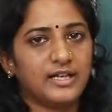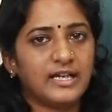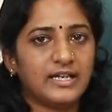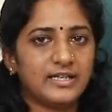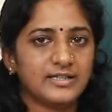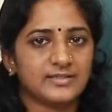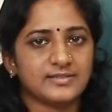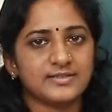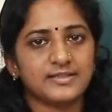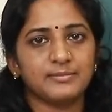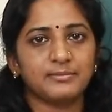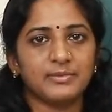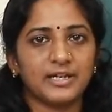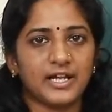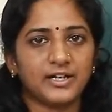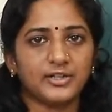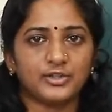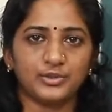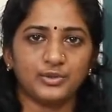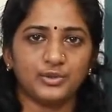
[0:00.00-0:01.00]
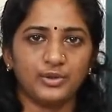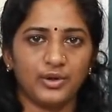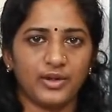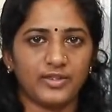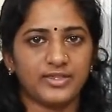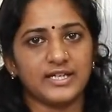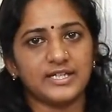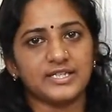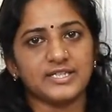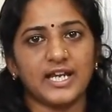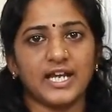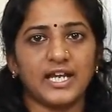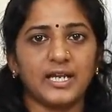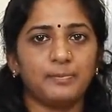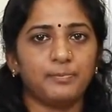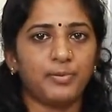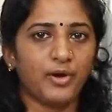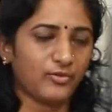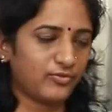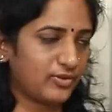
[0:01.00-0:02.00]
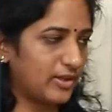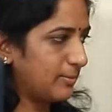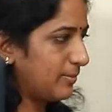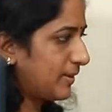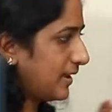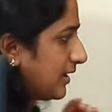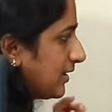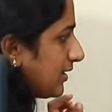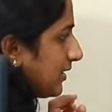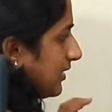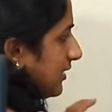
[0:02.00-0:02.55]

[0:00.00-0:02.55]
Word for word: is similar to the shape of a brick?